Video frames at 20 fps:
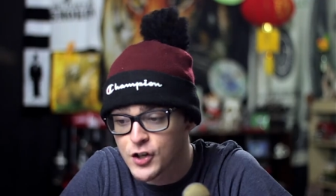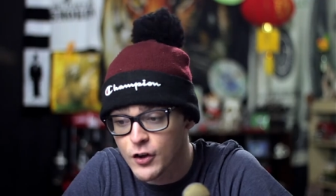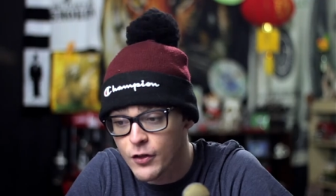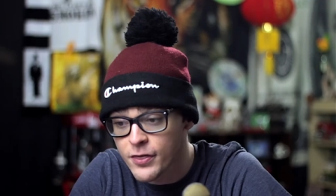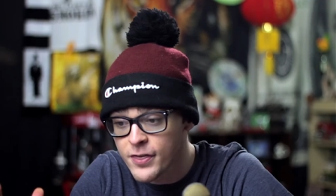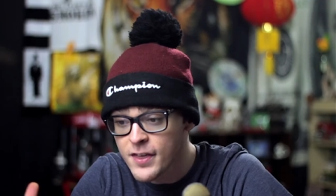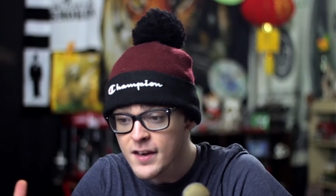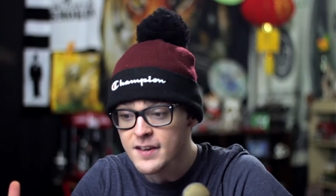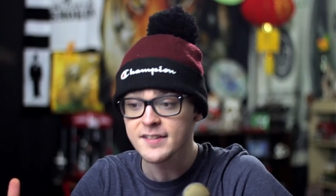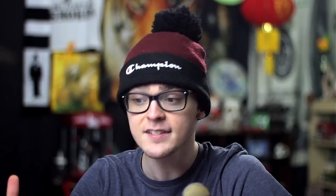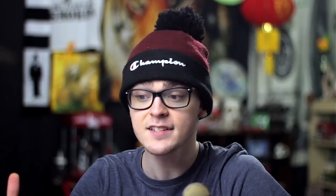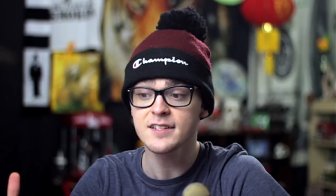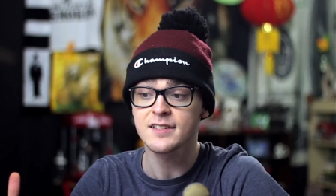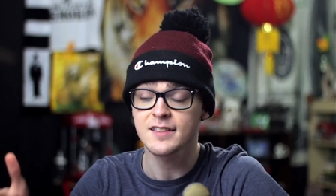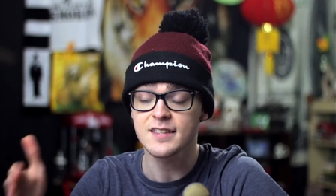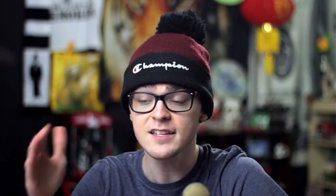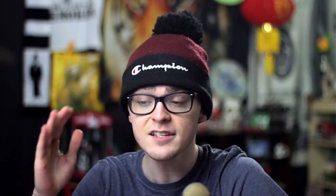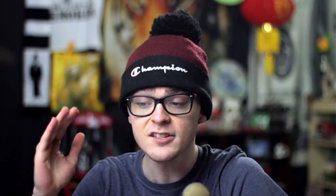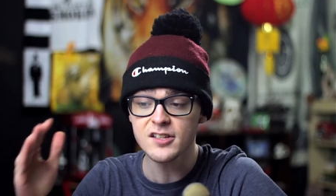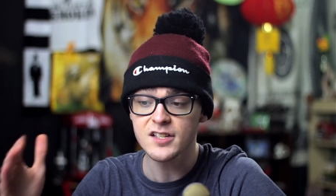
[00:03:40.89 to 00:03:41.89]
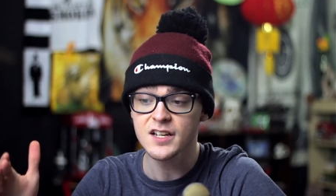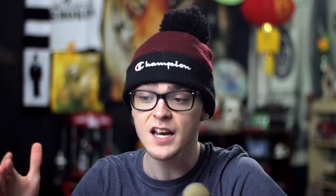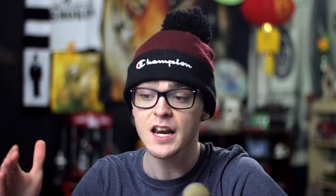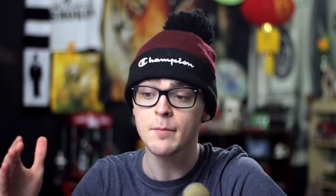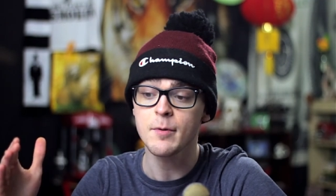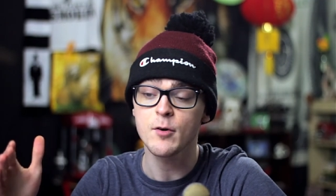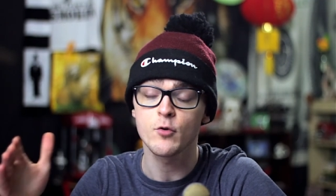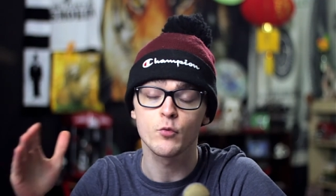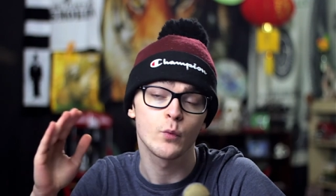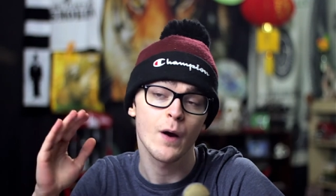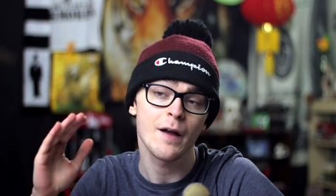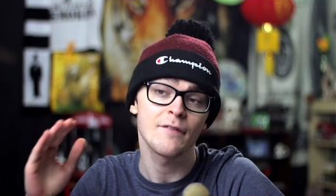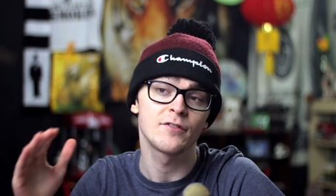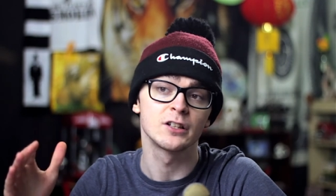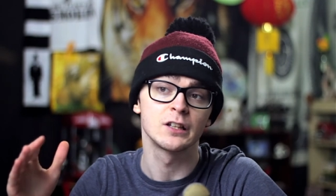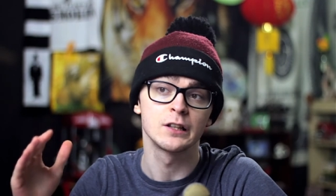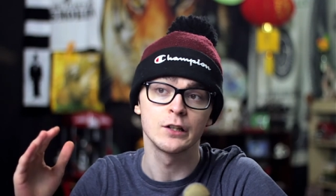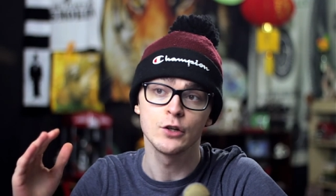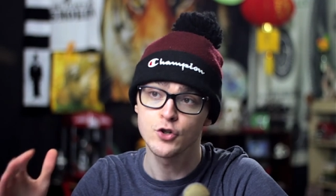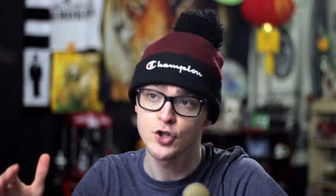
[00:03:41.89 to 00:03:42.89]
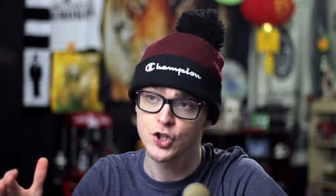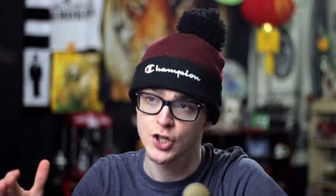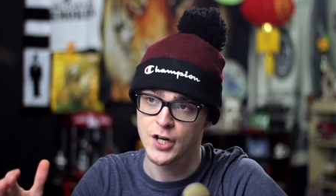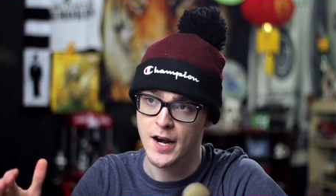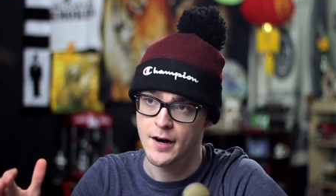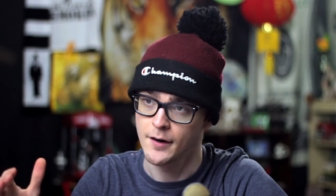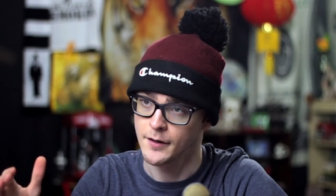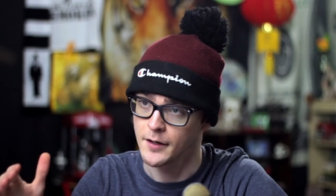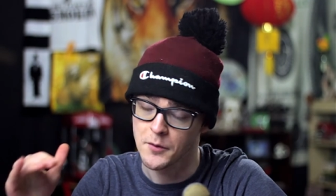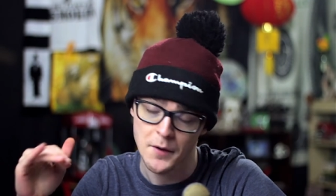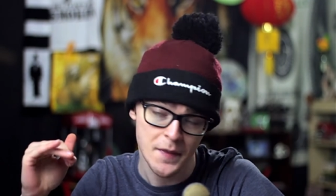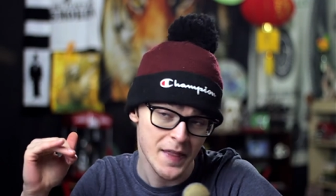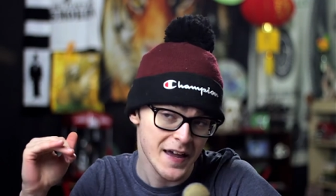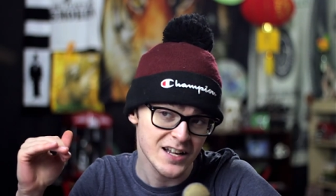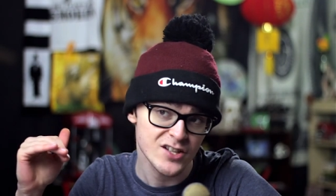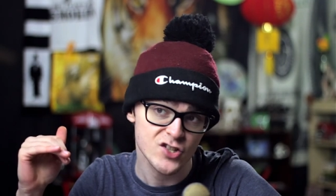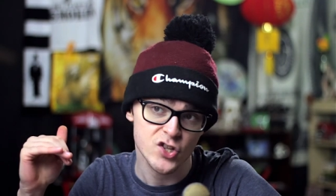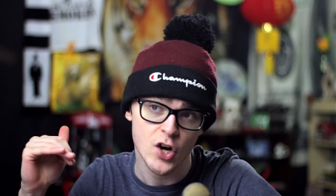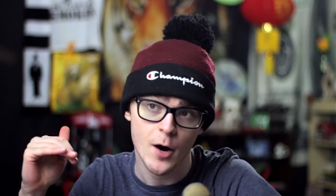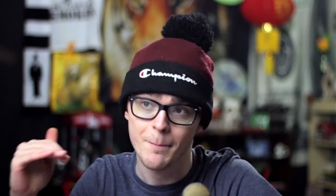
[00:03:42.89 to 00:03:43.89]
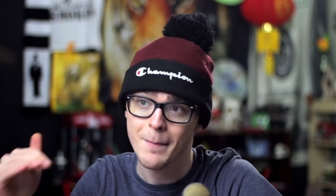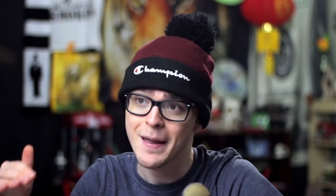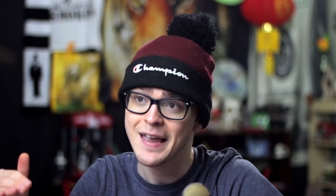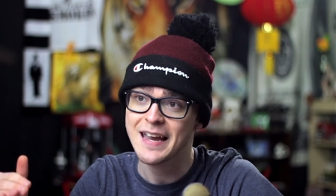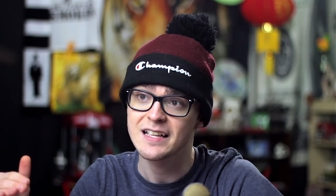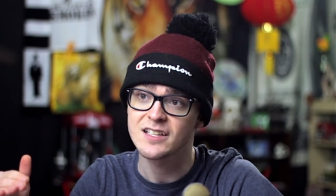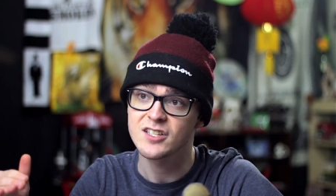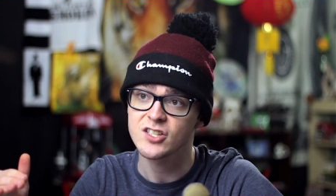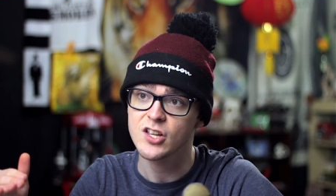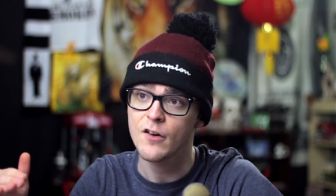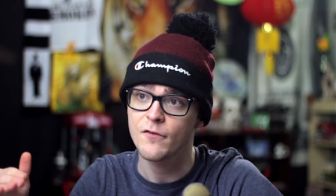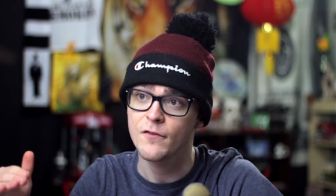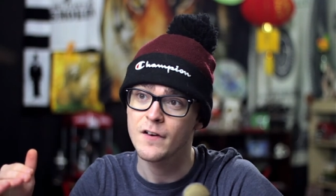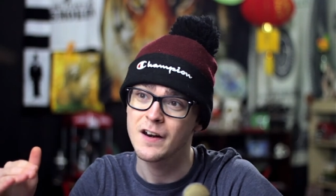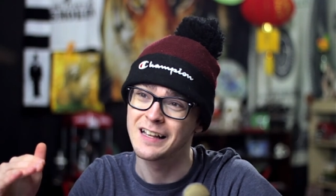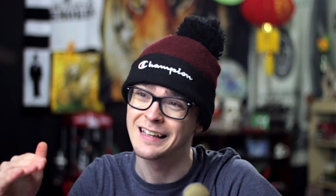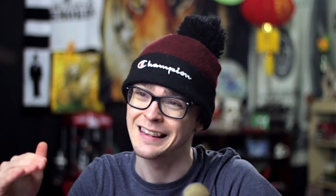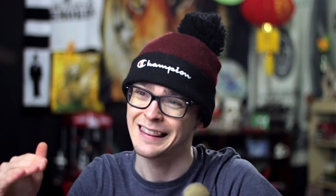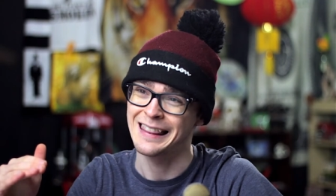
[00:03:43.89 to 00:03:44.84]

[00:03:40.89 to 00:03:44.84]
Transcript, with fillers: So this is going to be revolutionary when they can start making stuff in a